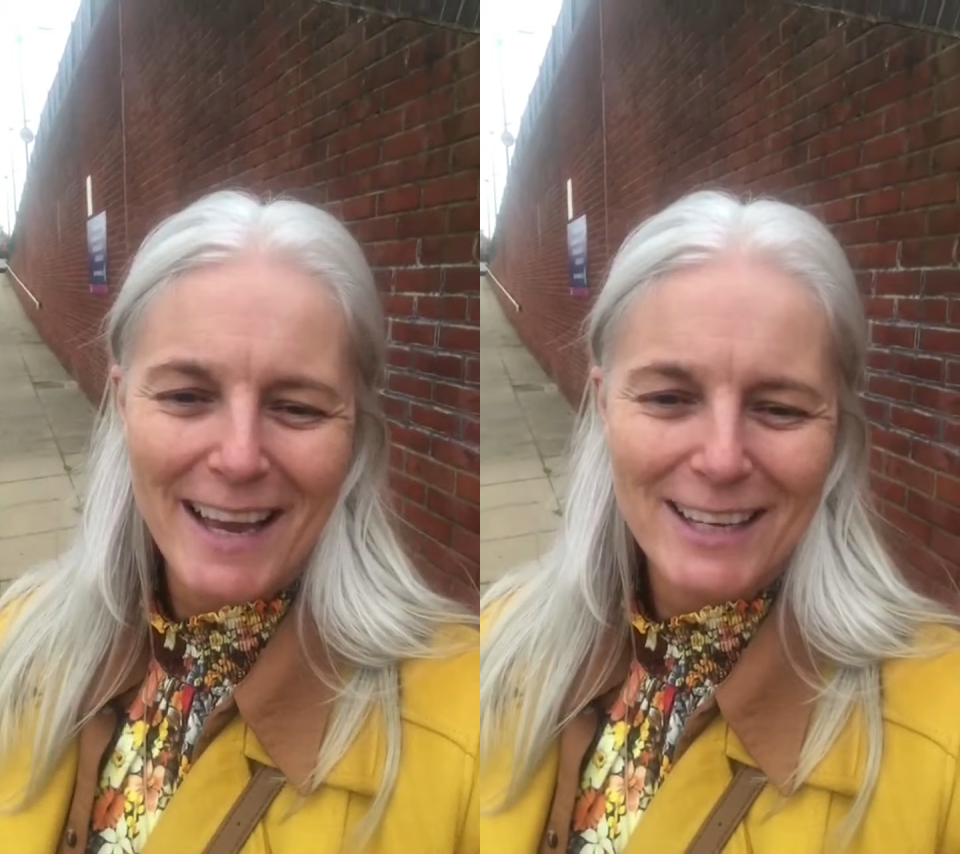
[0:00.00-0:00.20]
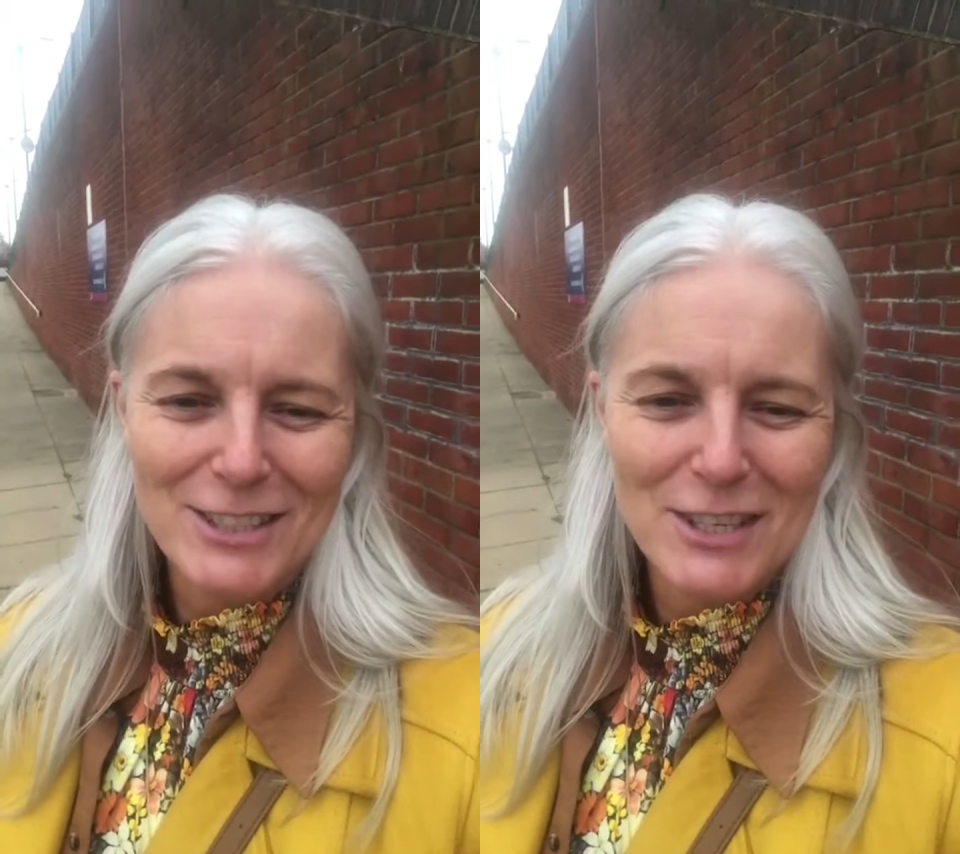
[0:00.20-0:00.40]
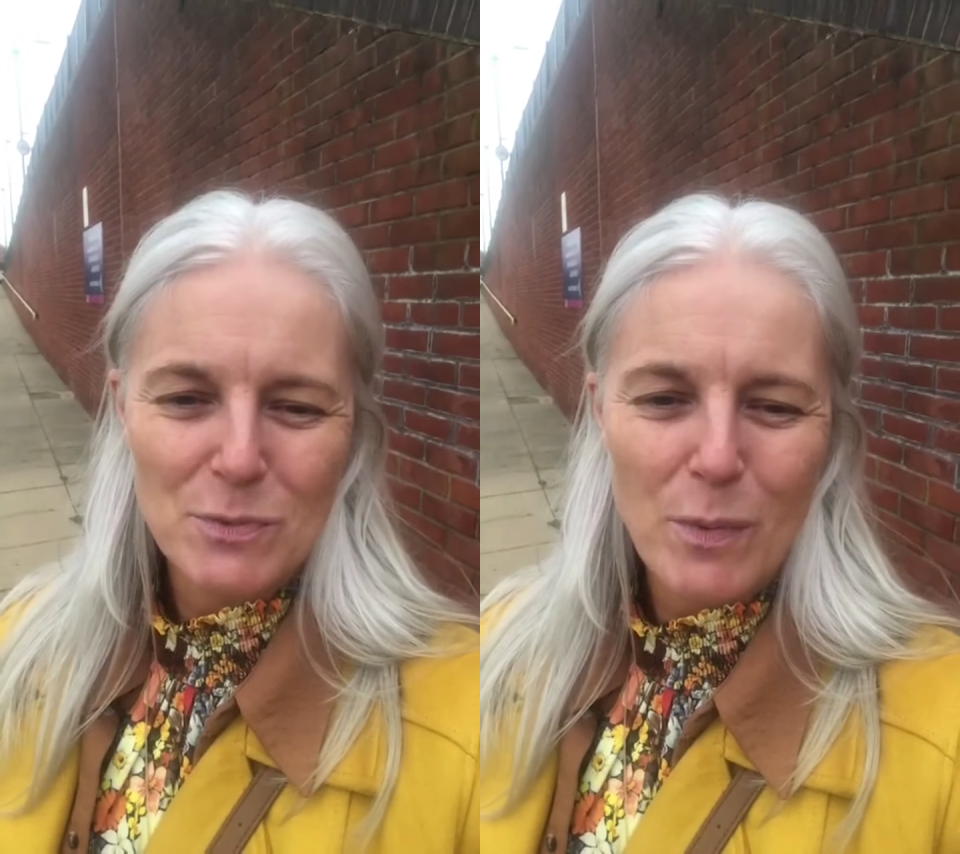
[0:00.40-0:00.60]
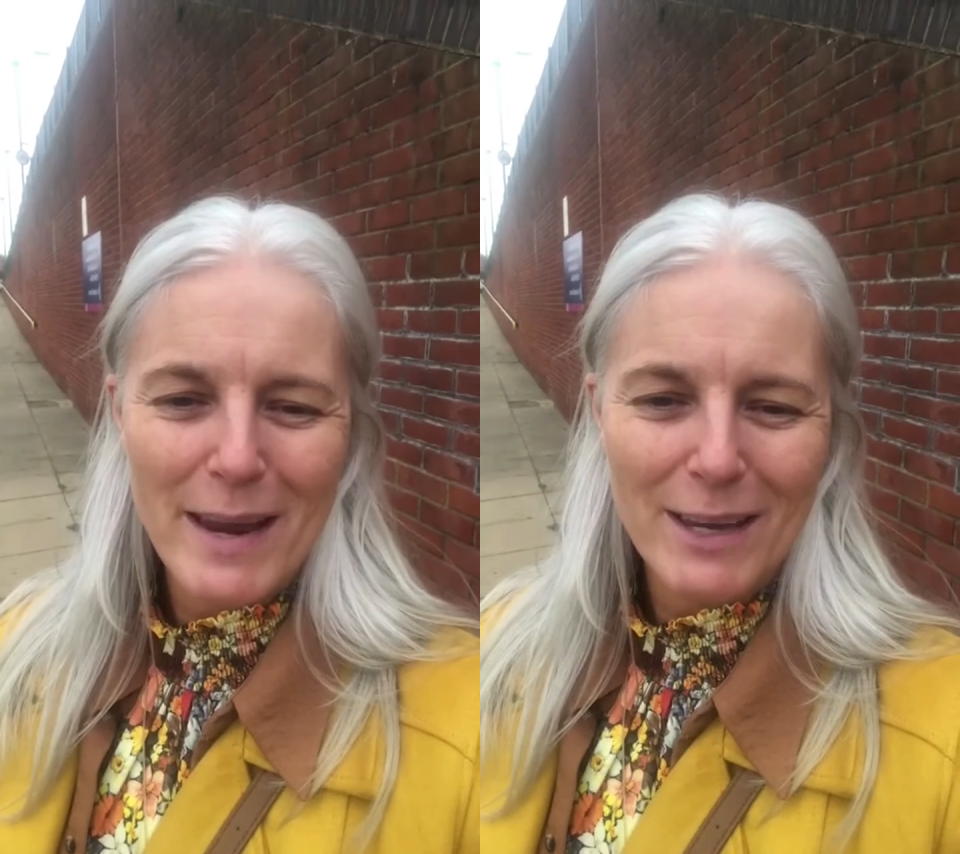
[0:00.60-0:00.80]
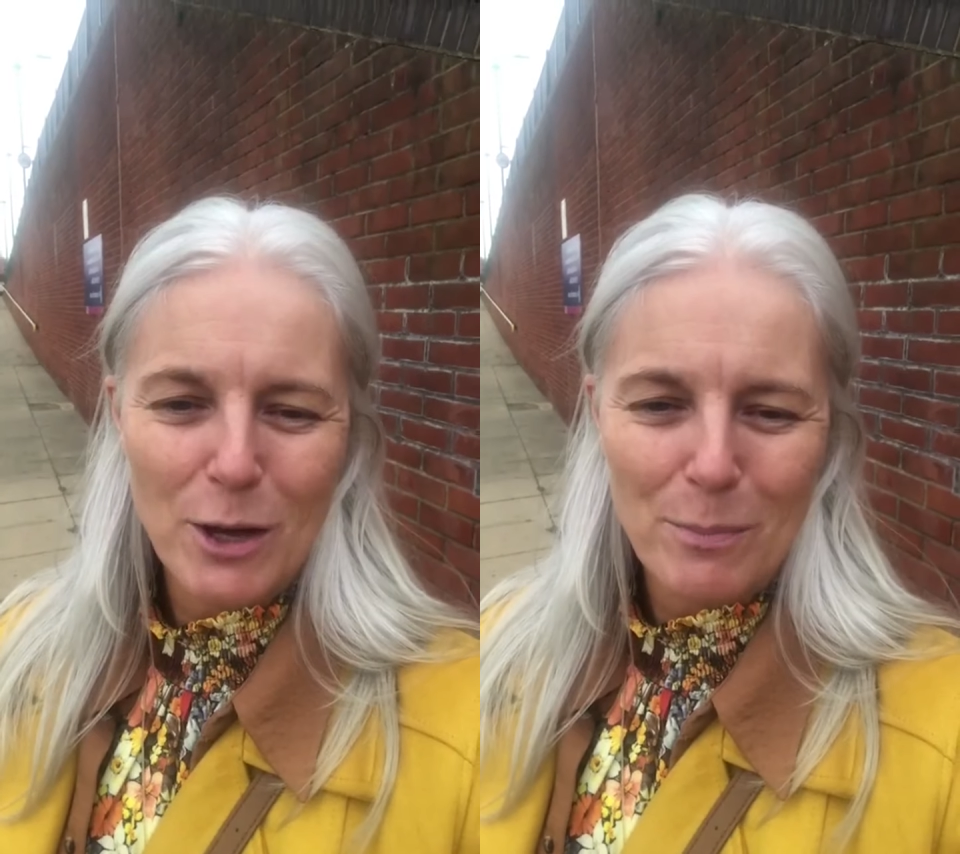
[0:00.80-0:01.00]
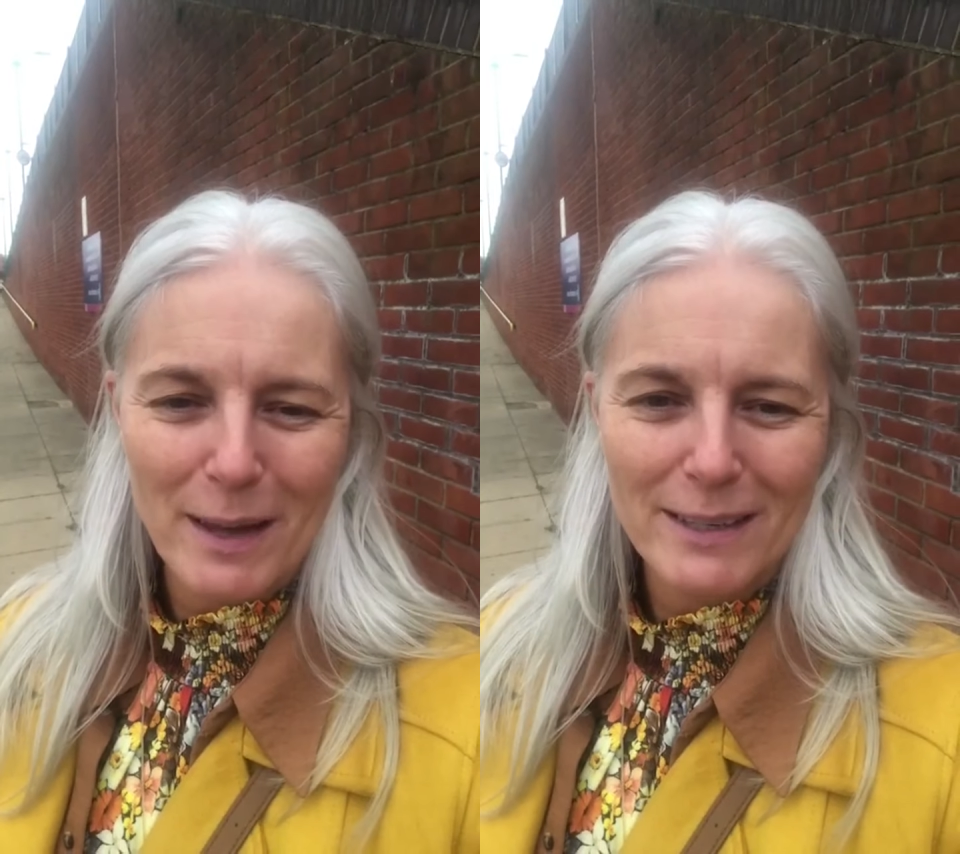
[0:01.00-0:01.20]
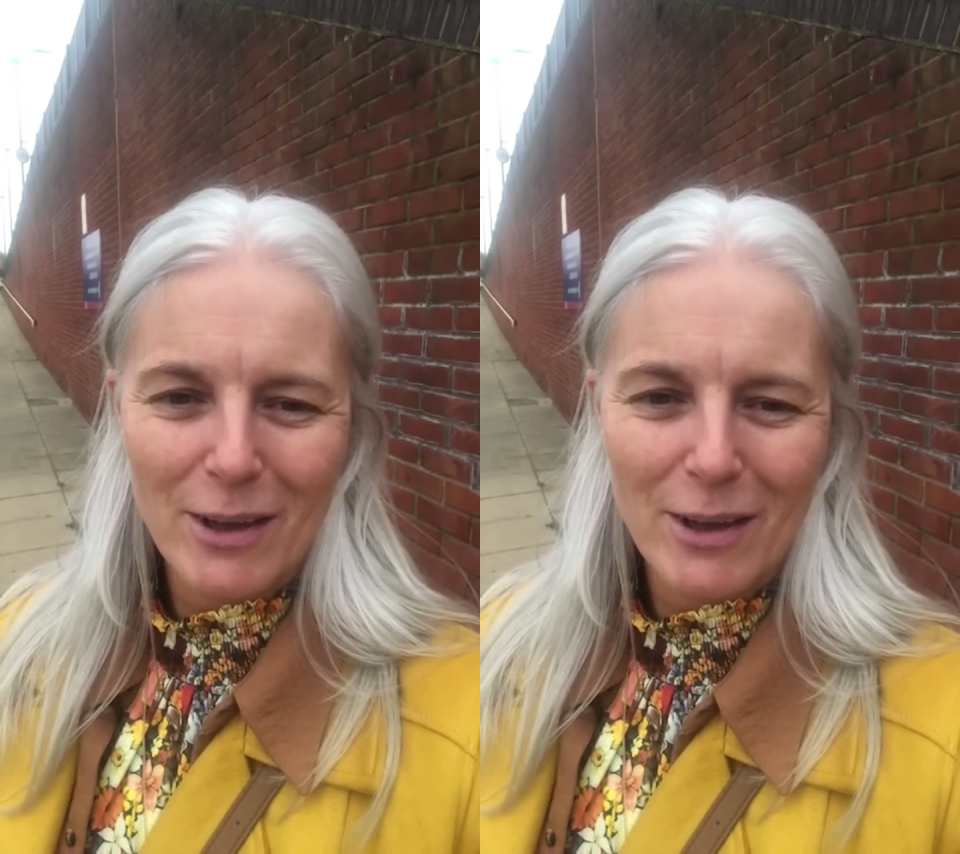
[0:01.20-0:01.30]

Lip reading: I can just wake up and